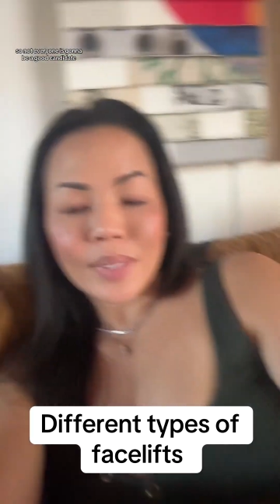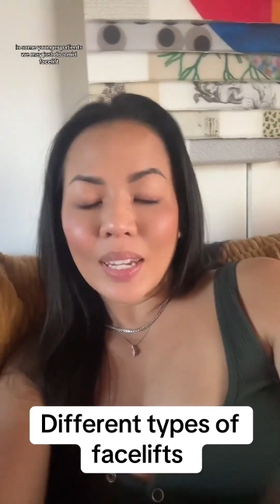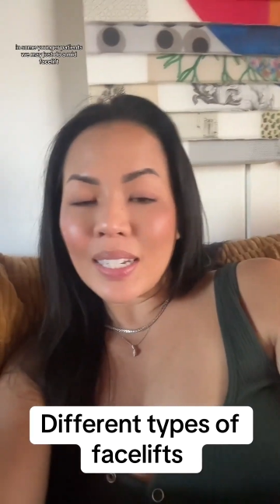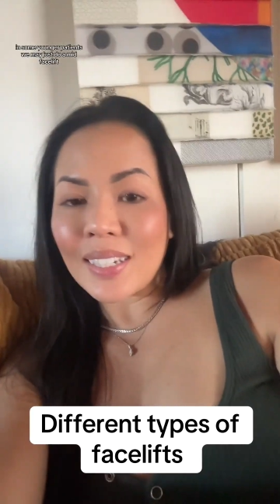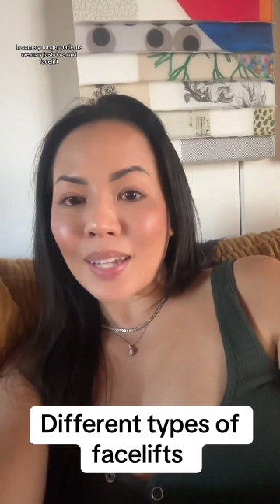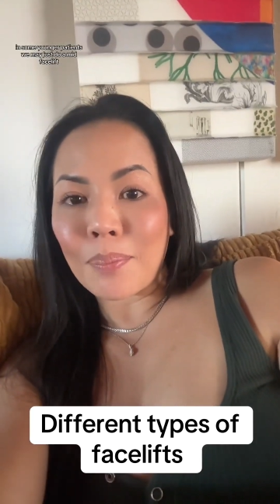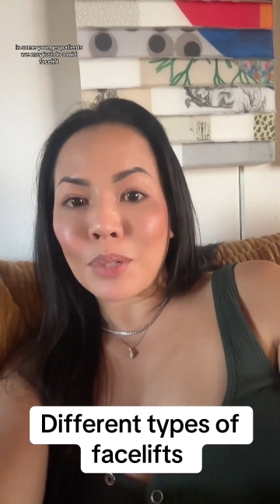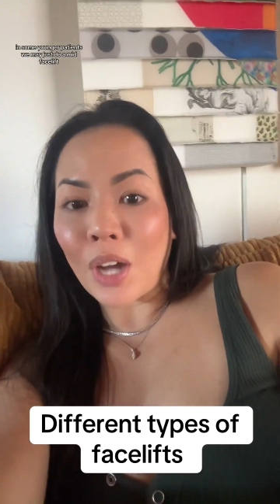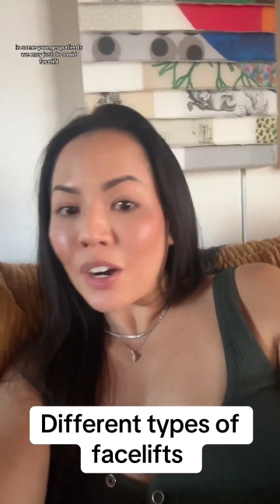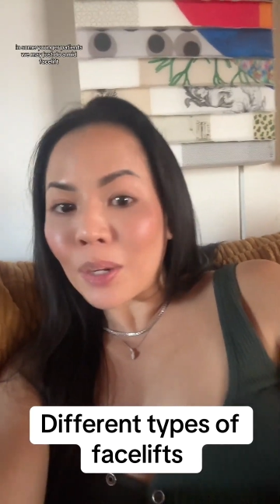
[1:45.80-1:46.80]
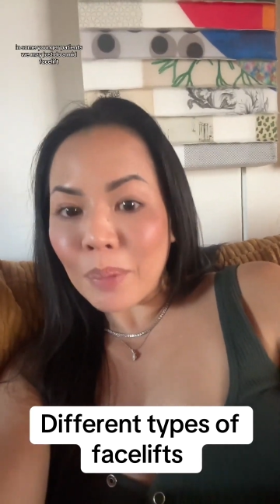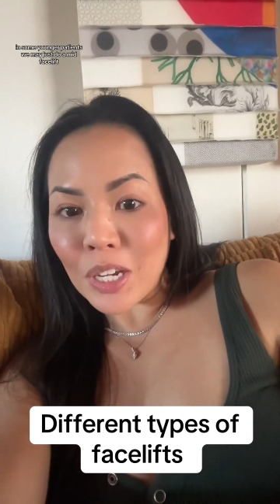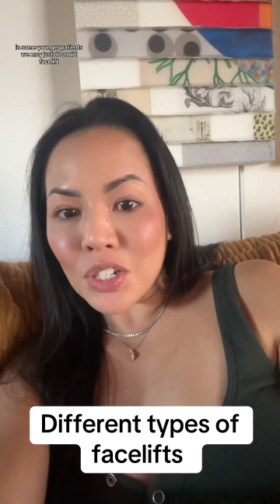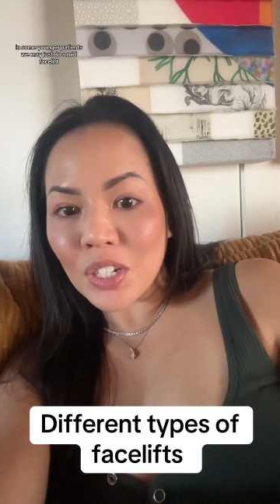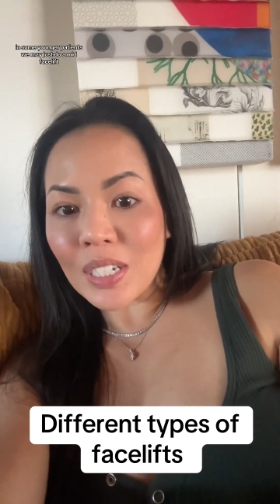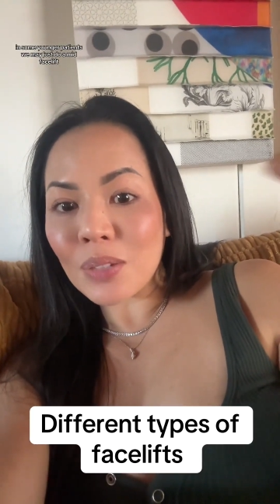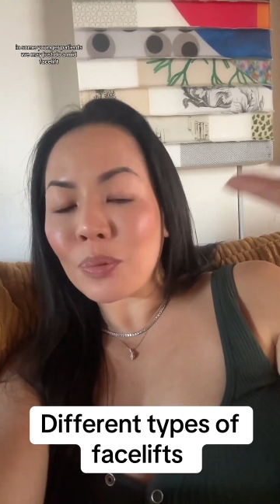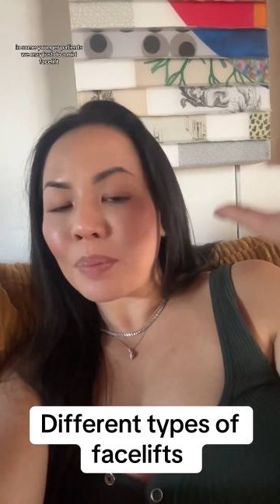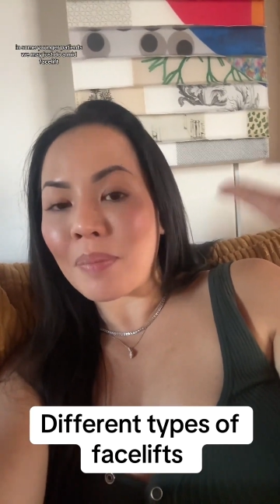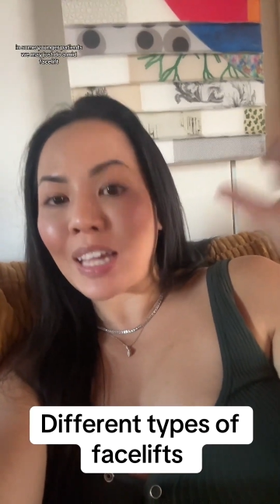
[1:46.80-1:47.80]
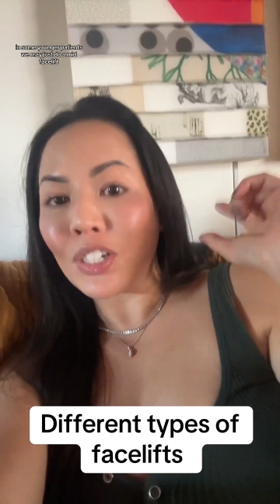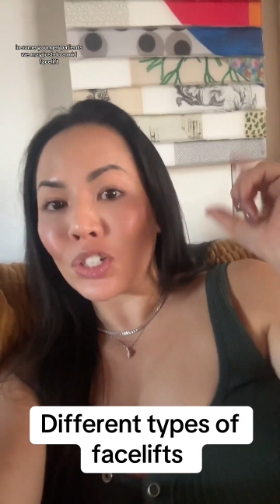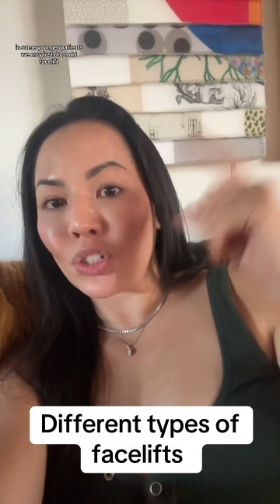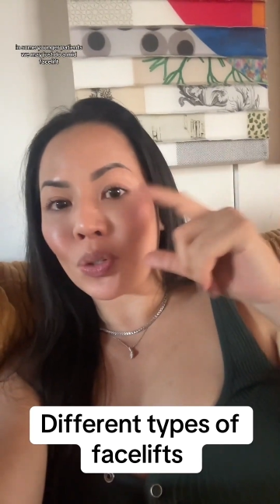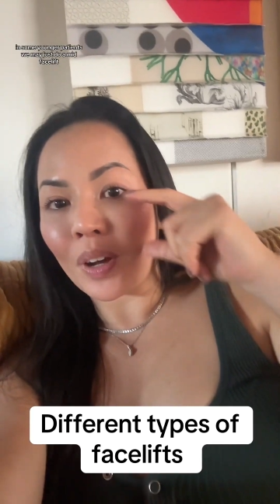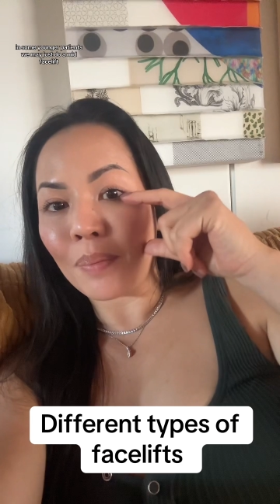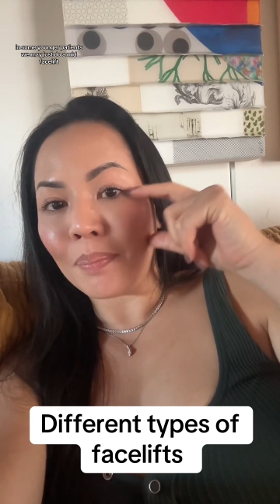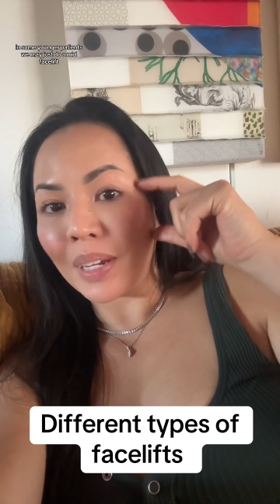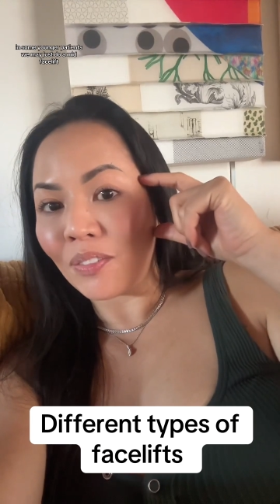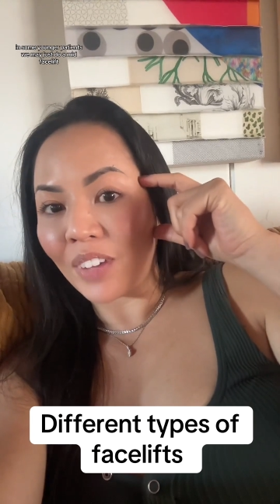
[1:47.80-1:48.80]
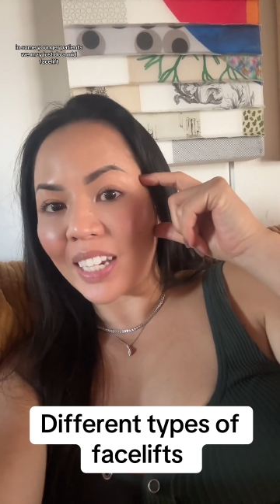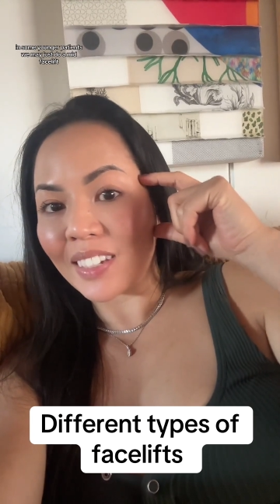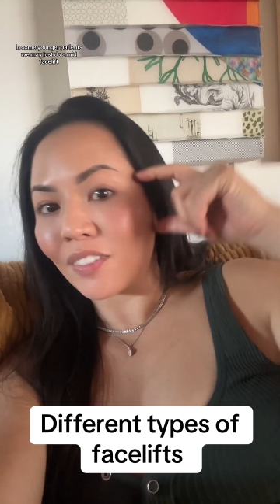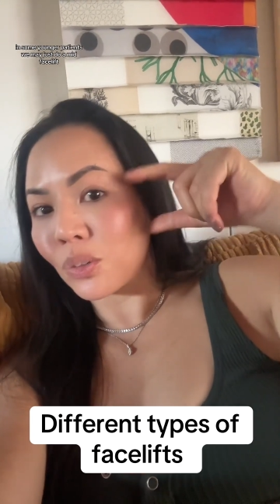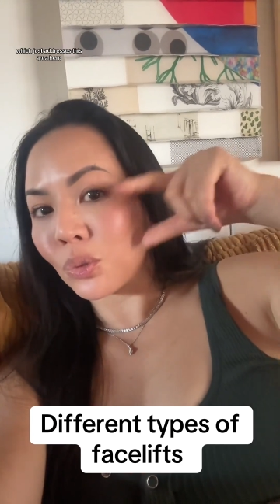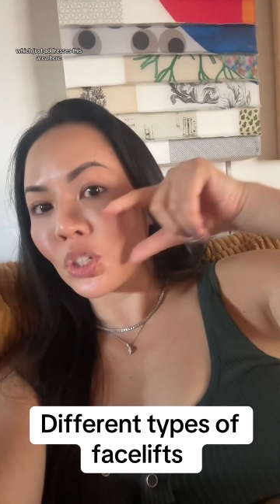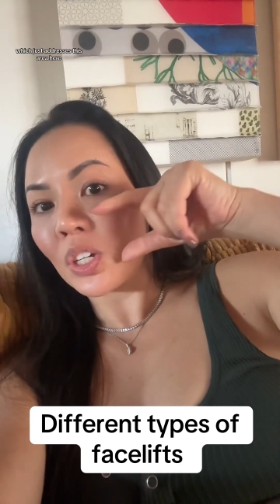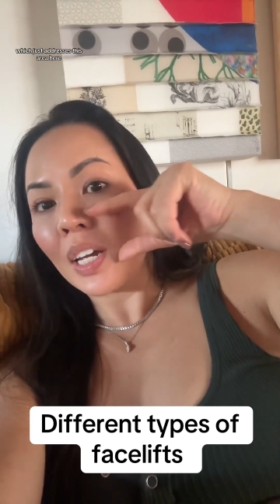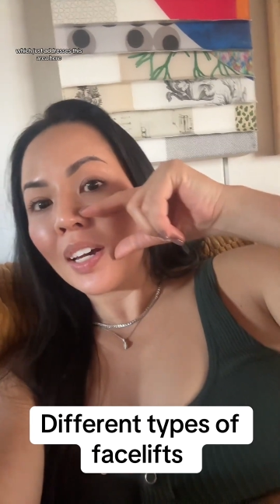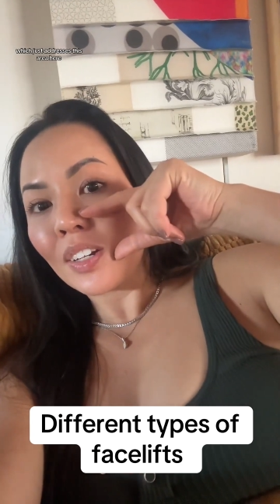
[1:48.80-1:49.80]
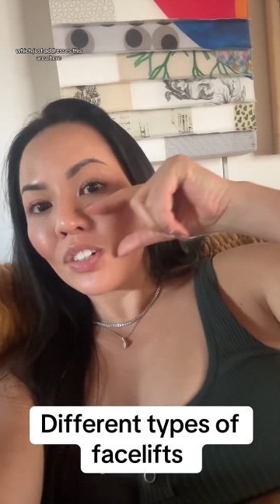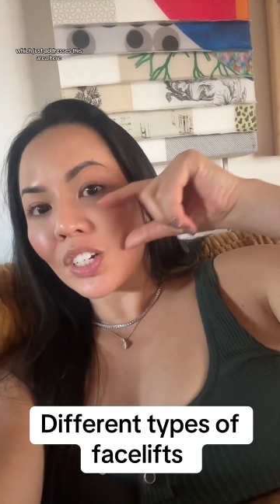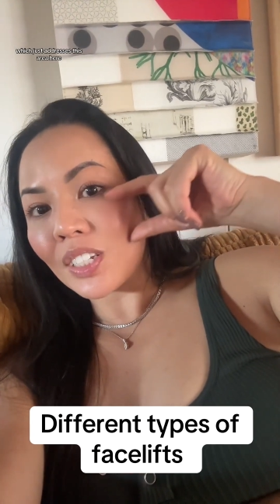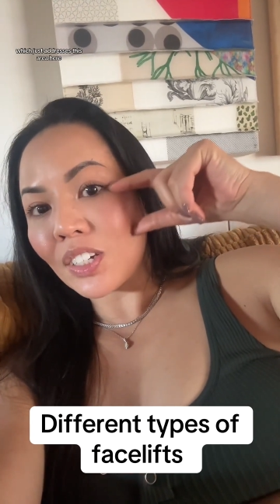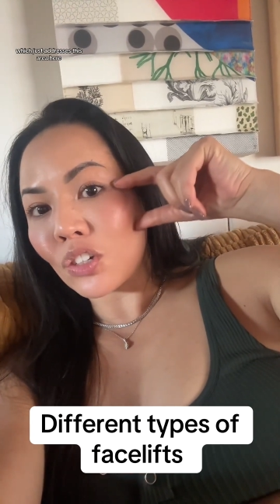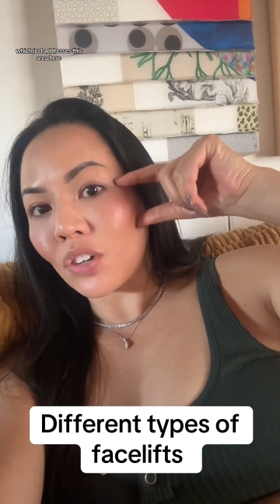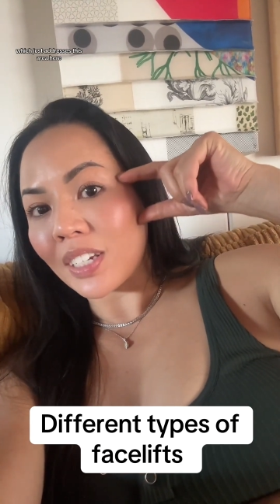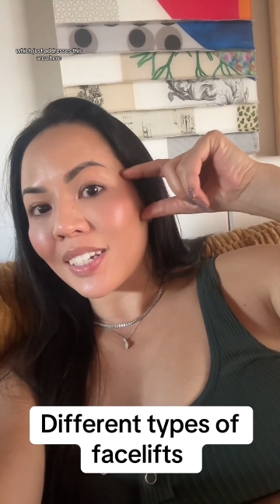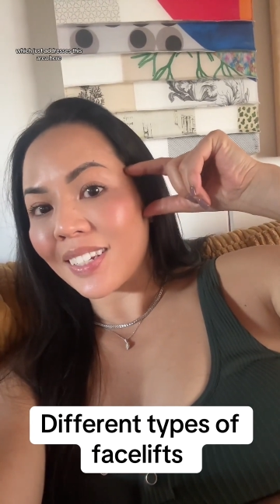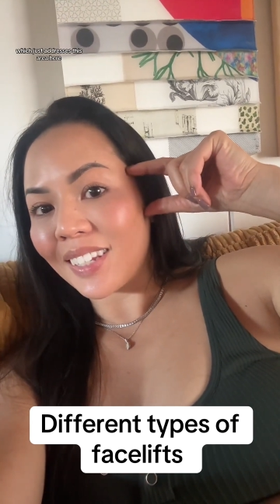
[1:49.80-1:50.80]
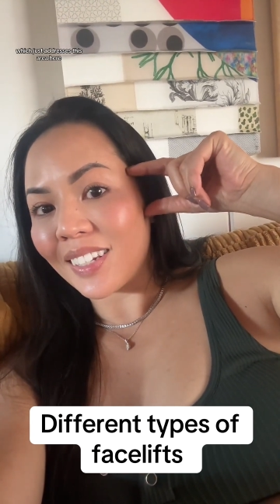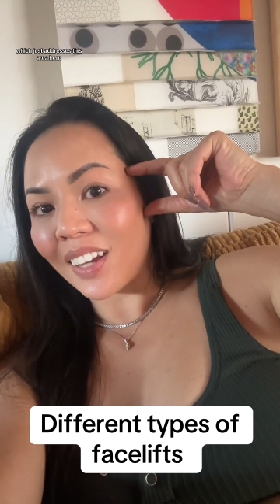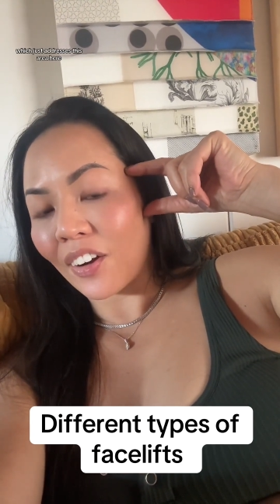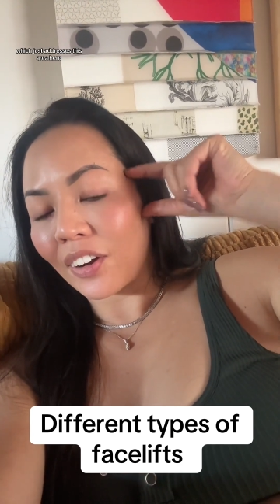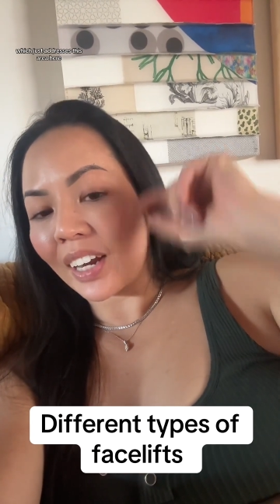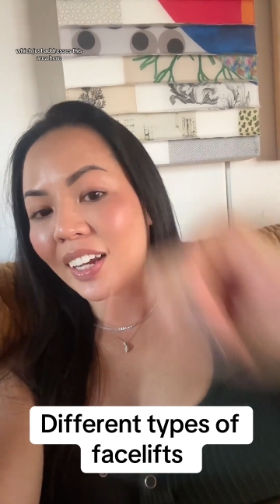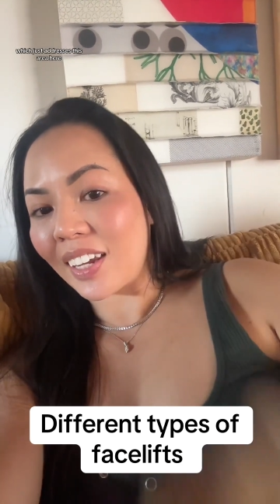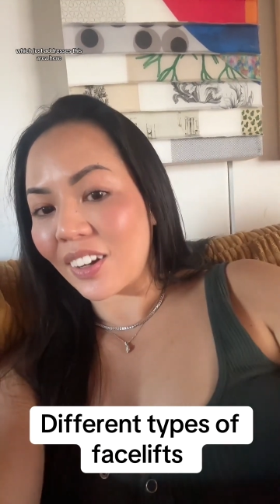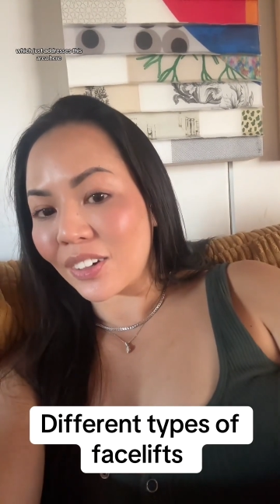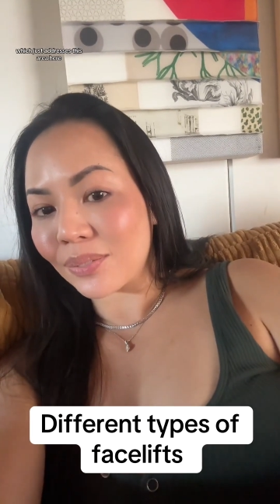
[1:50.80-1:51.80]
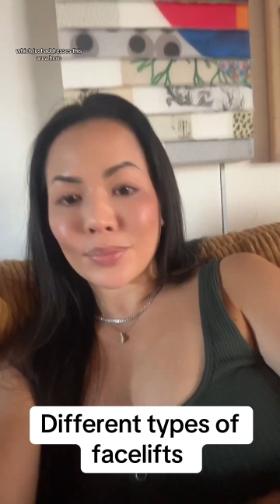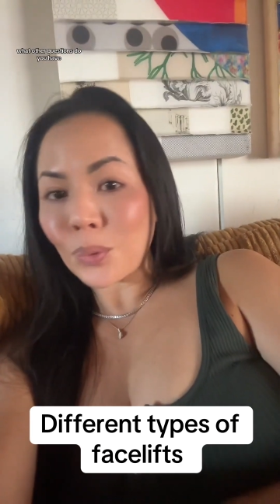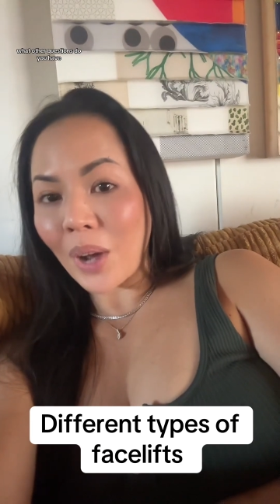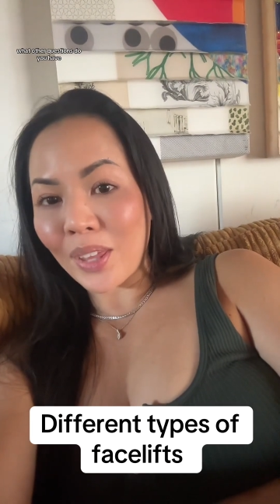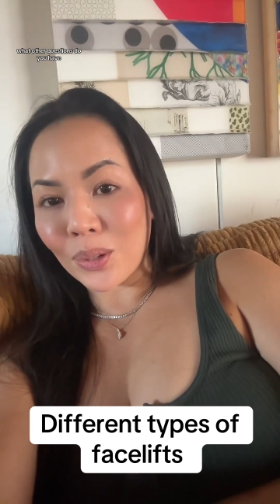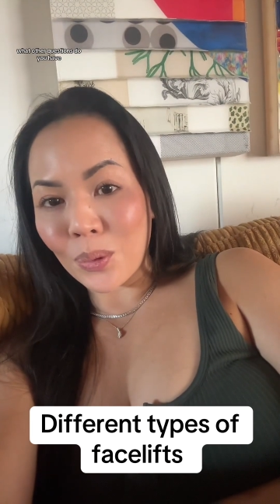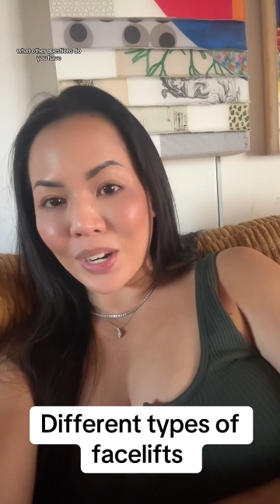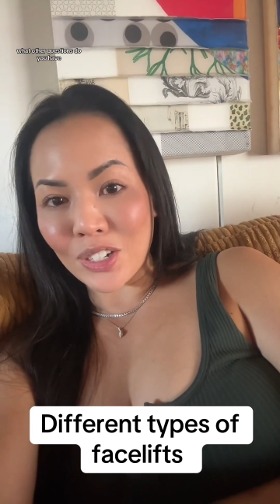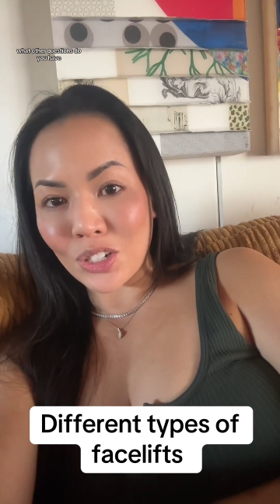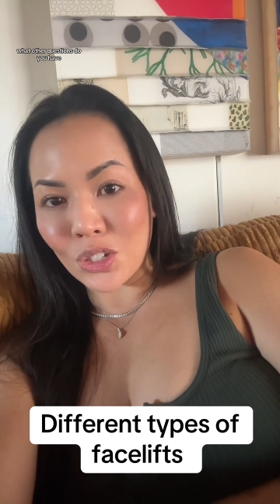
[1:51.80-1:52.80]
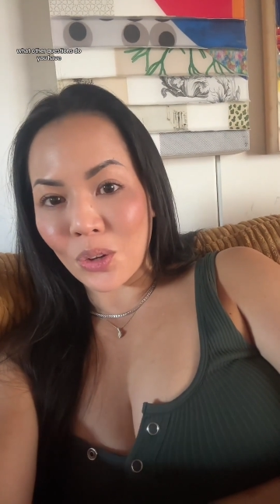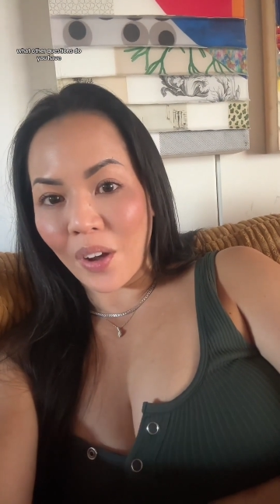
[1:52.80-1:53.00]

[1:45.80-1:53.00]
In some younger patients, we may just do a mid facelift, which just addresses this area here. What other questions do you